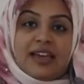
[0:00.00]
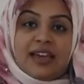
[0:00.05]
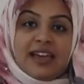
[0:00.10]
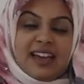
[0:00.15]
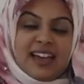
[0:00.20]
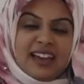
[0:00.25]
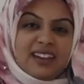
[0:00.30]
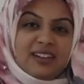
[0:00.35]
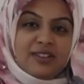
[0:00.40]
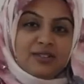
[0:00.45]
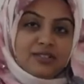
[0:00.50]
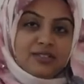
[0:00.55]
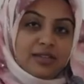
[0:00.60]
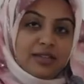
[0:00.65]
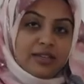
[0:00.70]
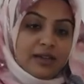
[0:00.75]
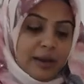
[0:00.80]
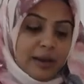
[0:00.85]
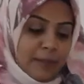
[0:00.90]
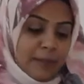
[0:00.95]
and it looks
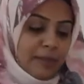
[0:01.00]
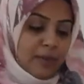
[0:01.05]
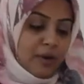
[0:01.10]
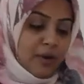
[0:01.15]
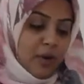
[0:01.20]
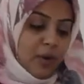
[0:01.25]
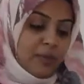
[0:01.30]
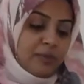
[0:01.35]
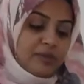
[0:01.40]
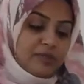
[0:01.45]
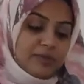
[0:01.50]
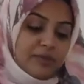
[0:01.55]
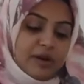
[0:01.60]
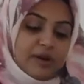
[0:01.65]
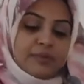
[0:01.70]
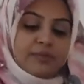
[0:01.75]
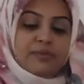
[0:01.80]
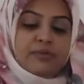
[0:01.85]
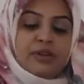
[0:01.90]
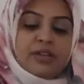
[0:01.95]
like blobs, but
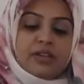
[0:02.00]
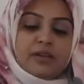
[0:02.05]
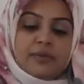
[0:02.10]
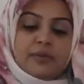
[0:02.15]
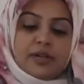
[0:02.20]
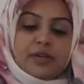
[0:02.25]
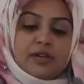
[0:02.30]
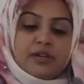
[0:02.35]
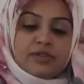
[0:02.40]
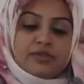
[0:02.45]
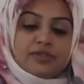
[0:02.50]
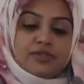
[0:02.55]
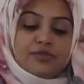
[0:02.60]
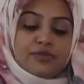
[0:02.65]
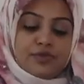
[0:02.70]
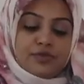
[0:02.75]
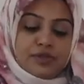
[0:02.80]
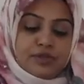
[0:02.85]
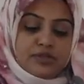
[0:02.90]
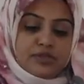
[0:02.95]
I'll bring it a bit closer
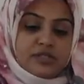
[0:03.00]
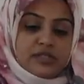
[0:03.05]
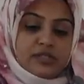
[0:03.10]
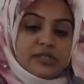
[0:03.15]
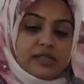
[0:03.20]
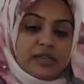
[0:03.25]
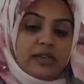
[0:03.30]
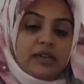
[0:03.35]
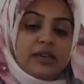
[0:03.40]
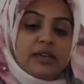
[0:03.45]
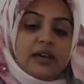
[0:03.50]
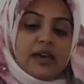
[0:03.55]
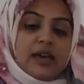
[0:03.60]
for you to see.